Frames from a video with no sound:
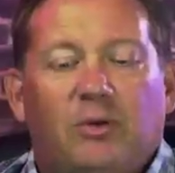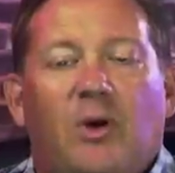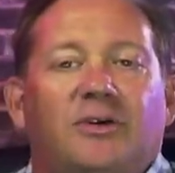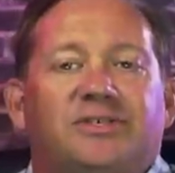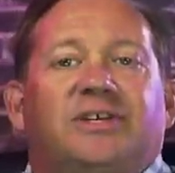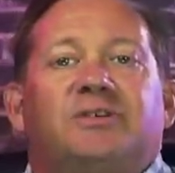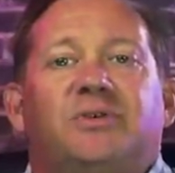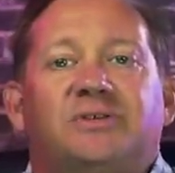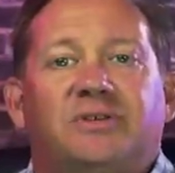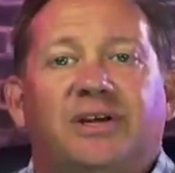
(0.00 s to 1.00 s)
Meanwhile,
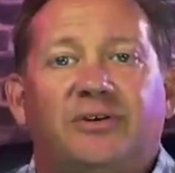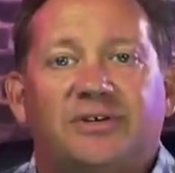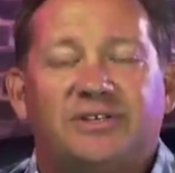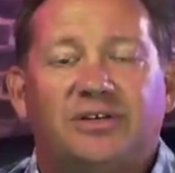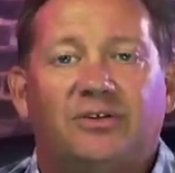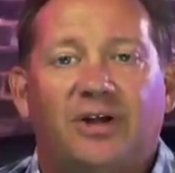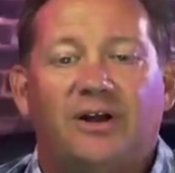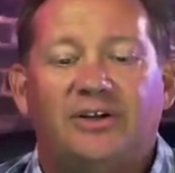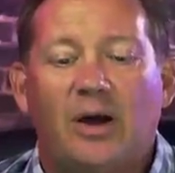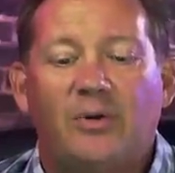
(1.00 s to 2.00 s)
6 months later, it's still
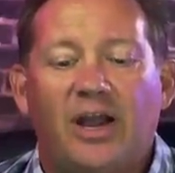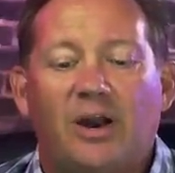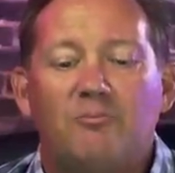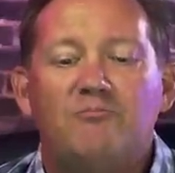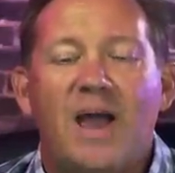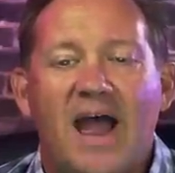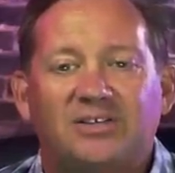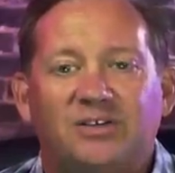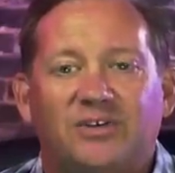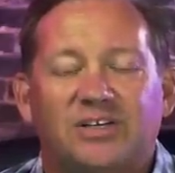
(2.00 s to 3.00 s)
there. Yeah, we had a
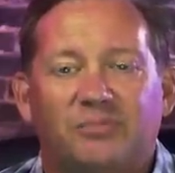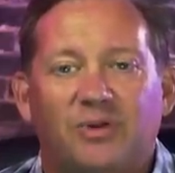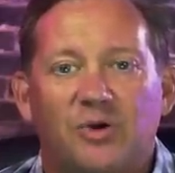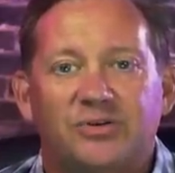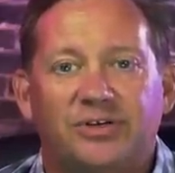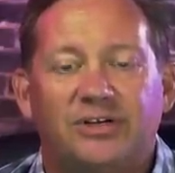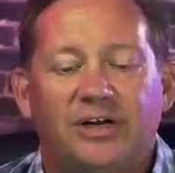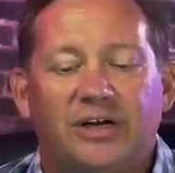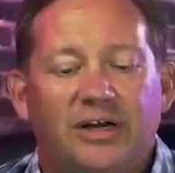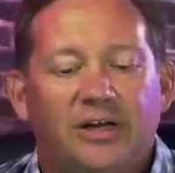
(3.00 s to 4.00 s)
massive explosion.
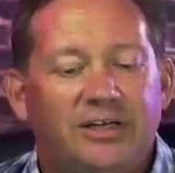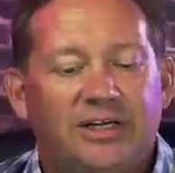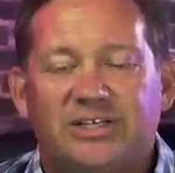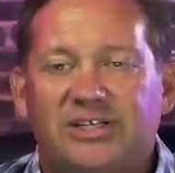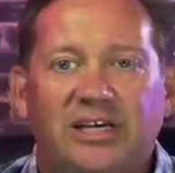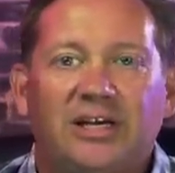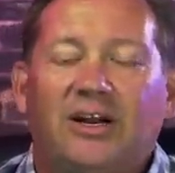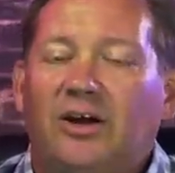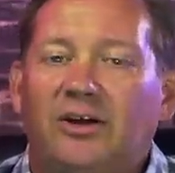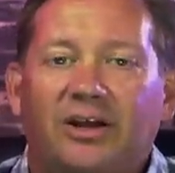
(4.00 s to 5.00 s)
You could see
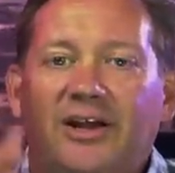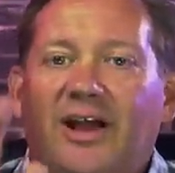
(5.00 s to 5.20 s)
it.